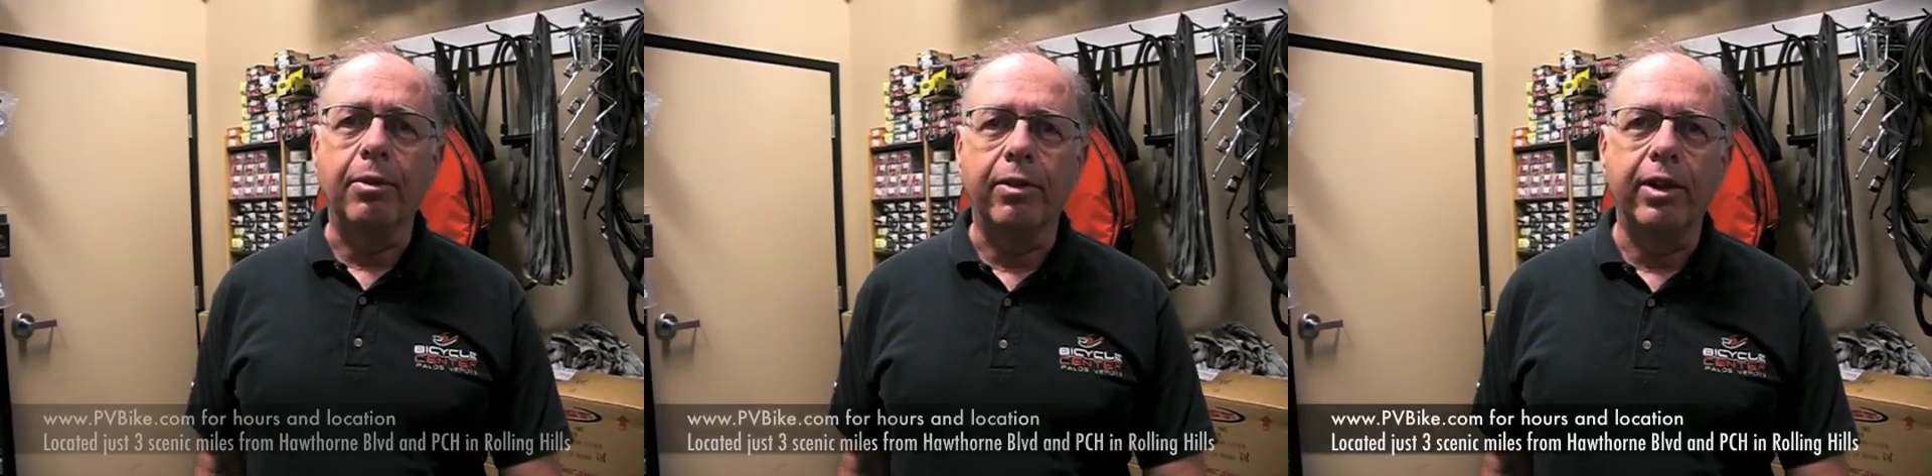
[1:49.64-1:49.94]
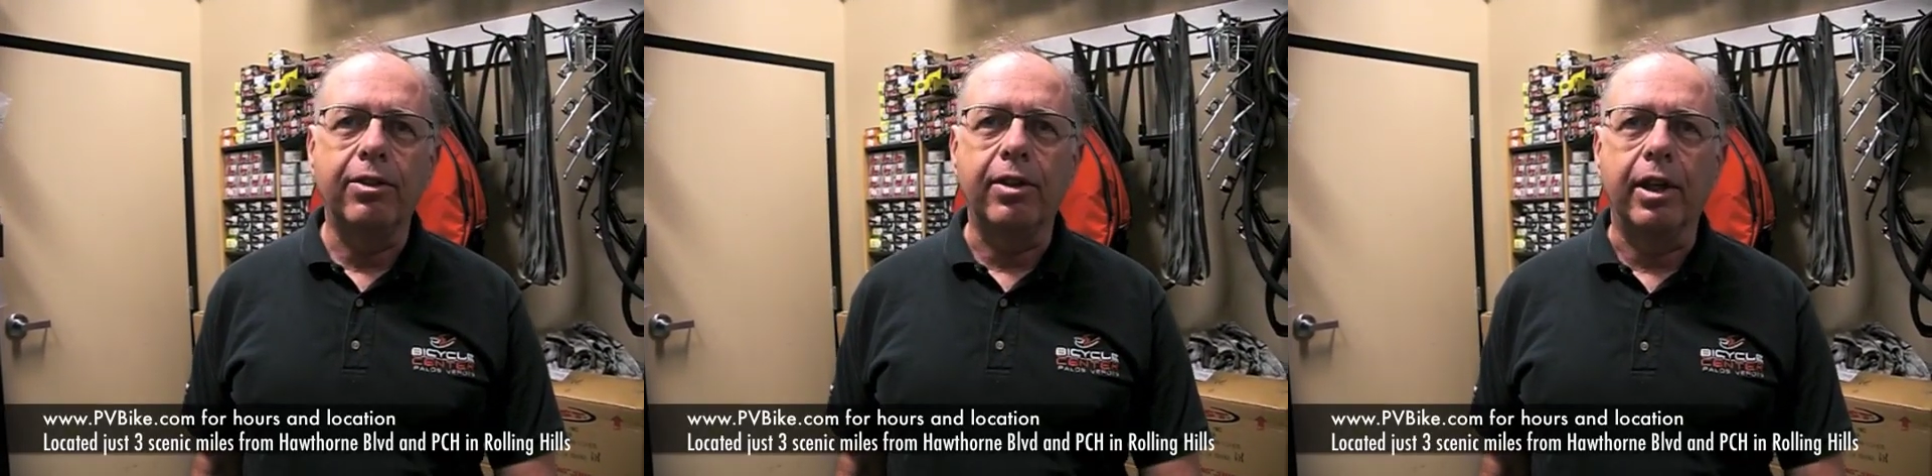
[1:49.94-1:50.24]
of
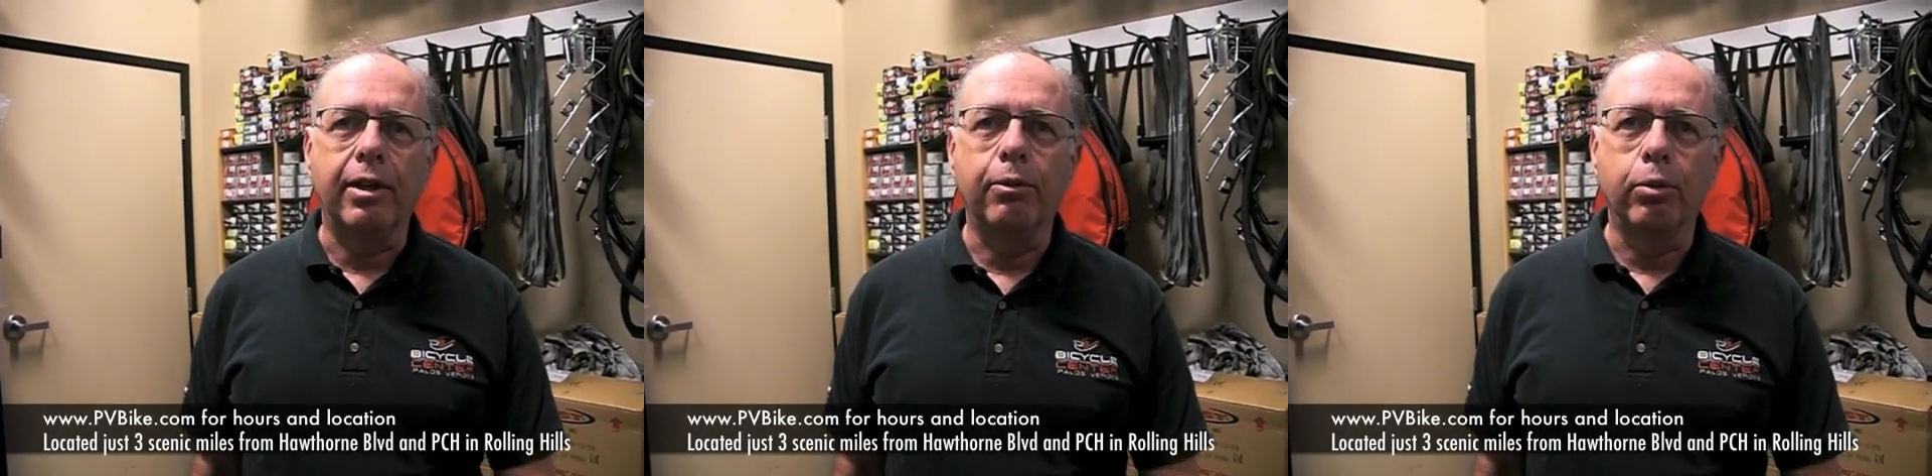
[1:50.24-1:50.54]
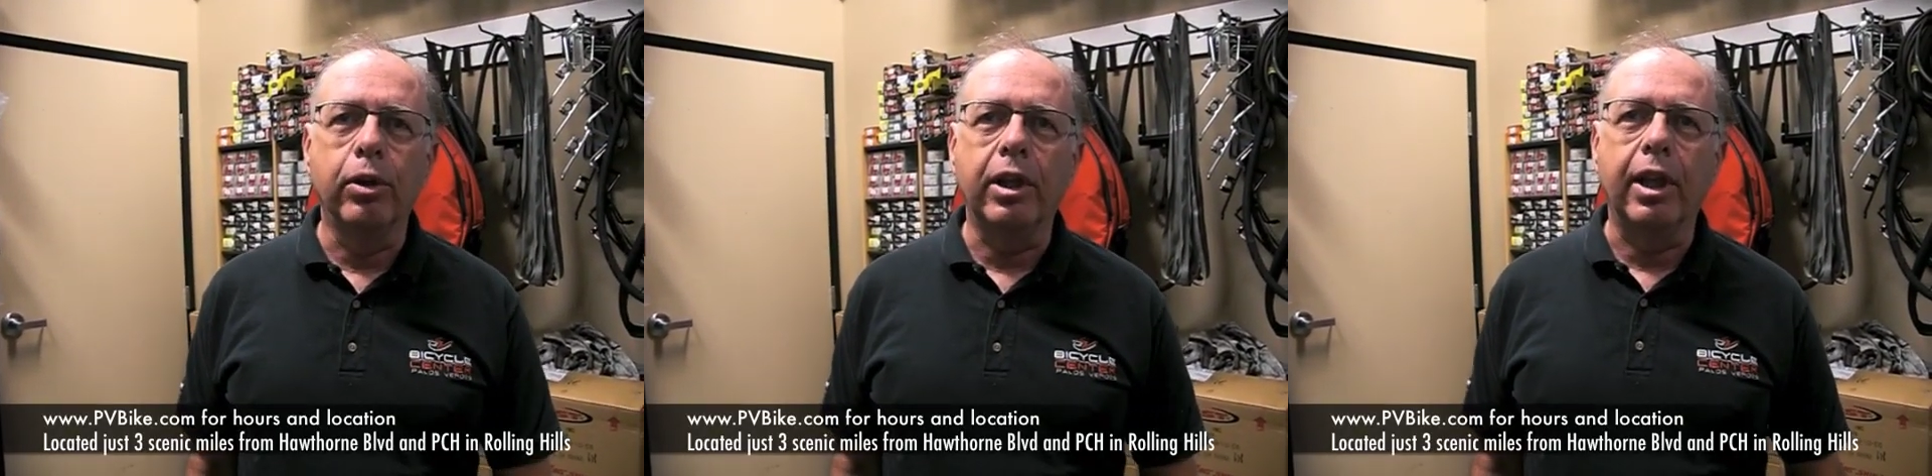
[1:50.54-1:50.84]
us that
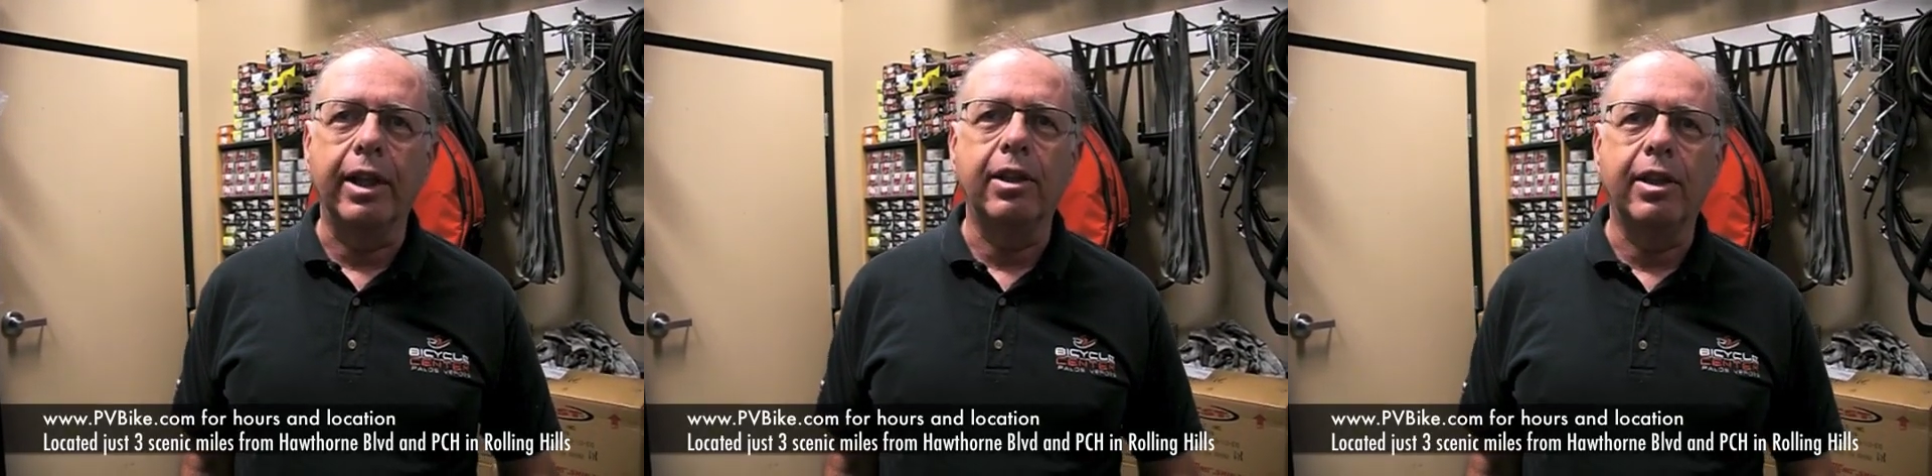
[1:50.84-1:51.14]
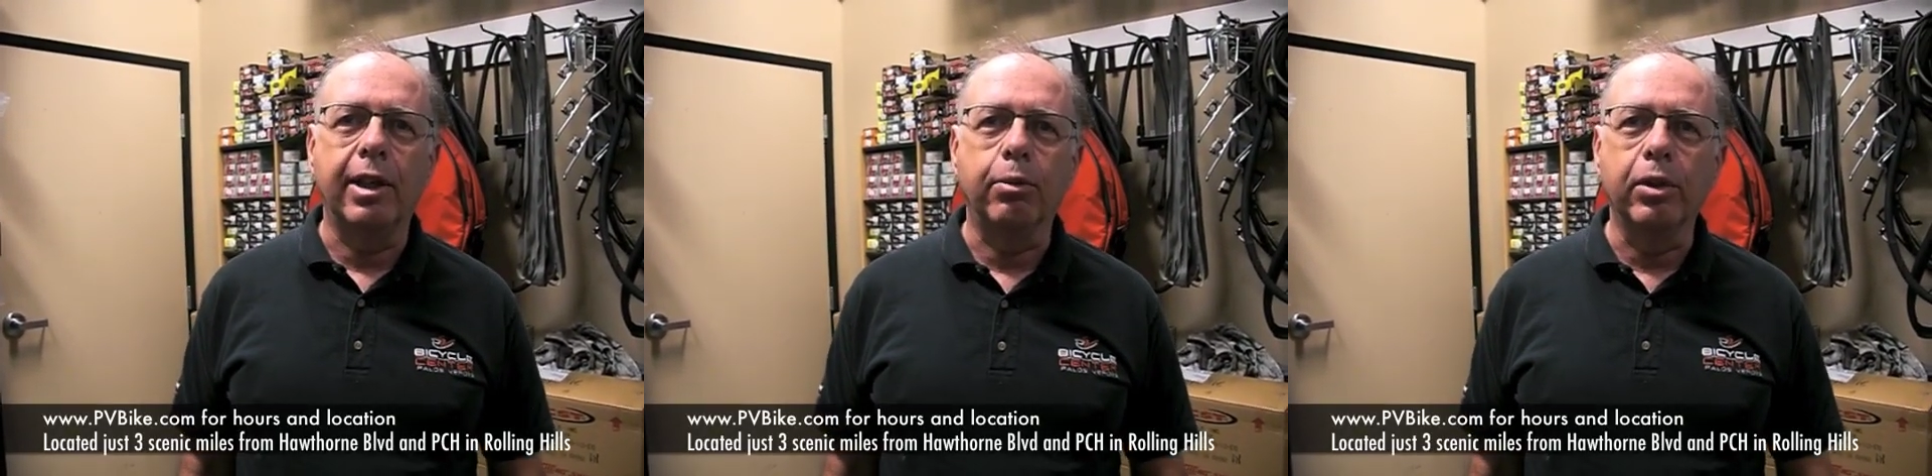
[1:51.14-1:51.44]
really like to
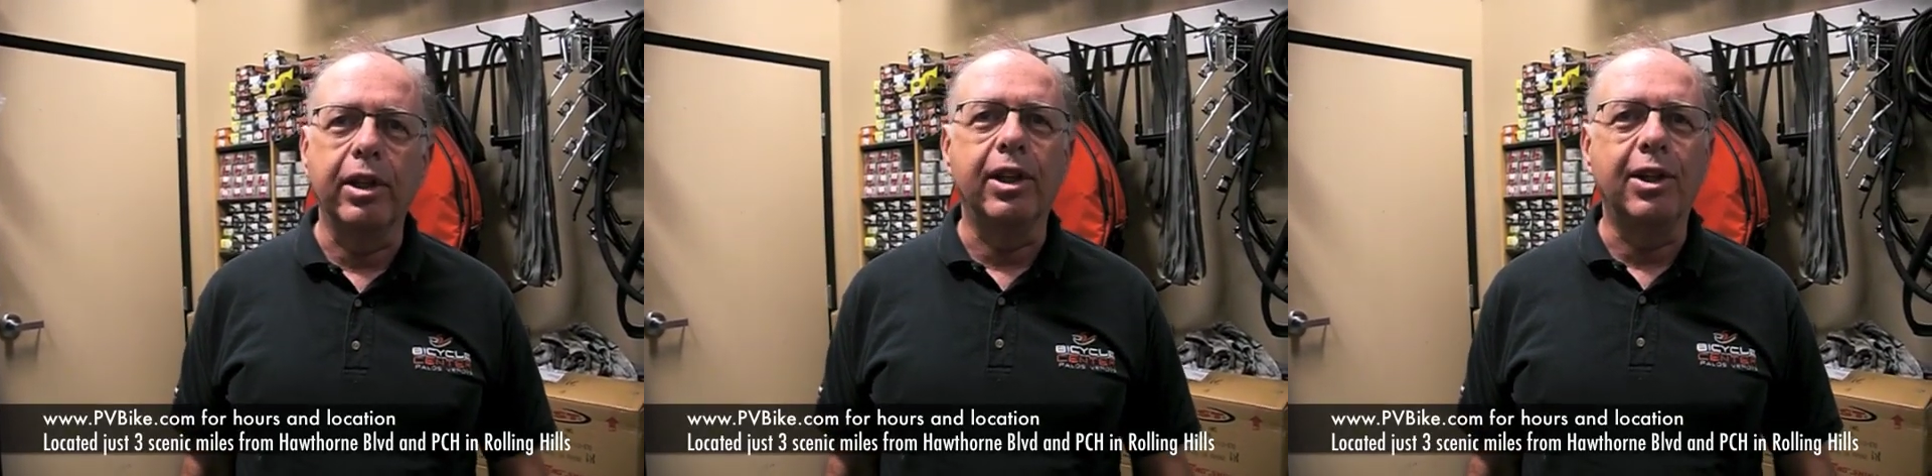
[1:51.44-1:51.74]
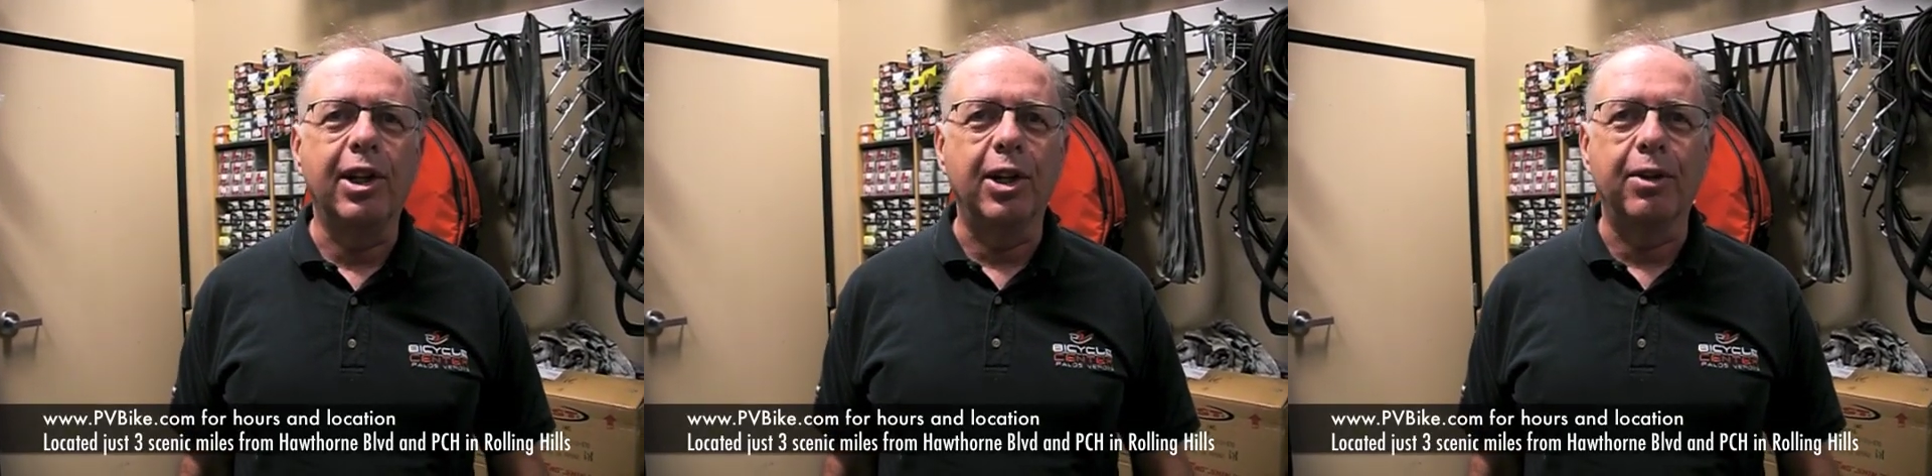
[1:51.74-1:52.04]
take really good
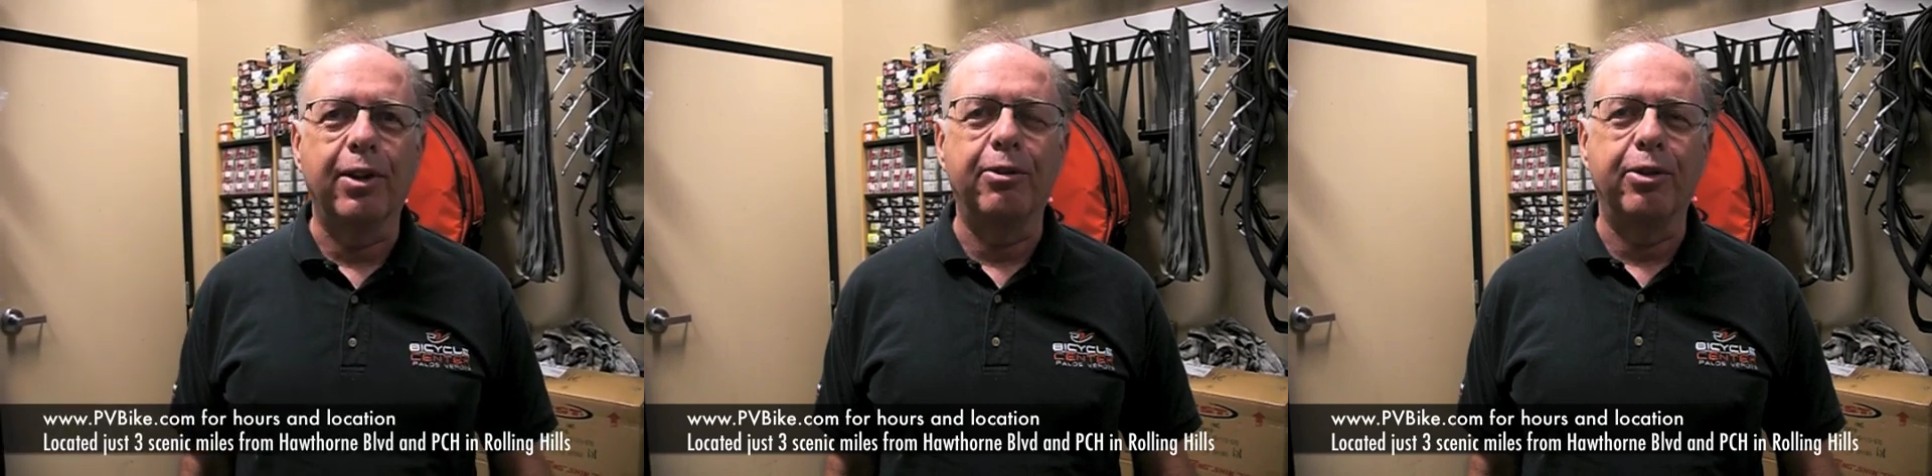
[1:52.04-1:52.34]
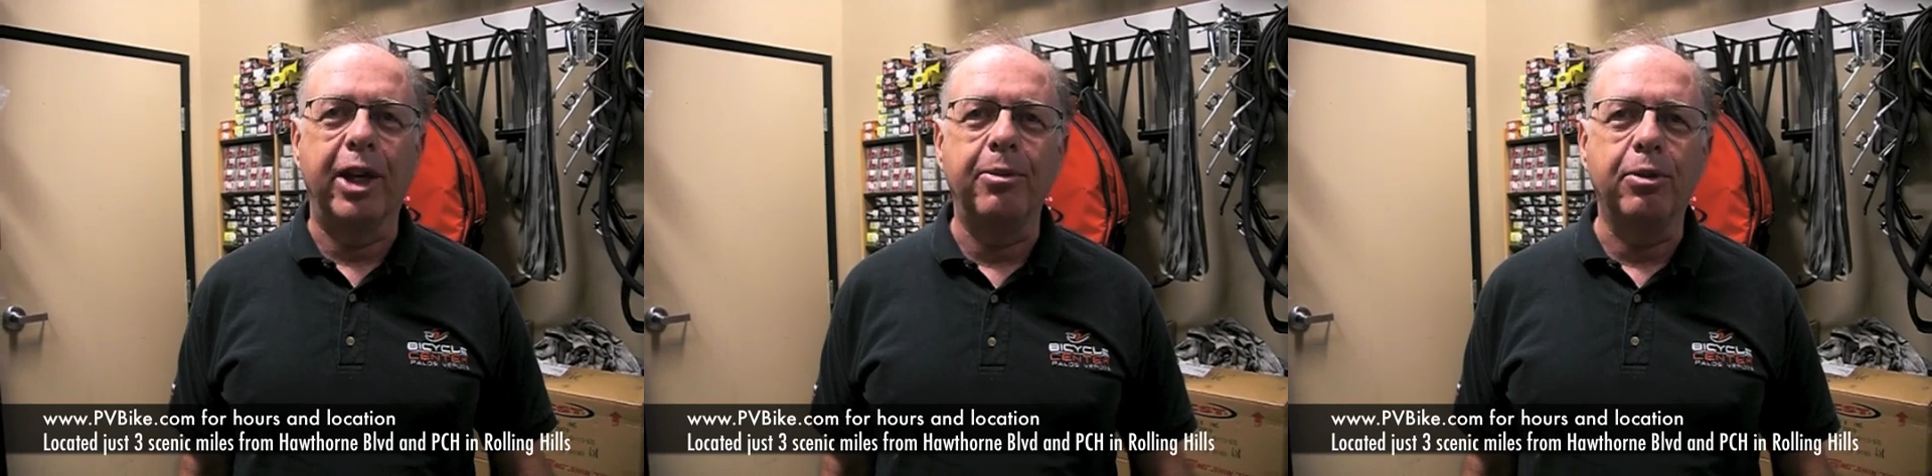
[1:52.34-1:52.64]
care of our frames,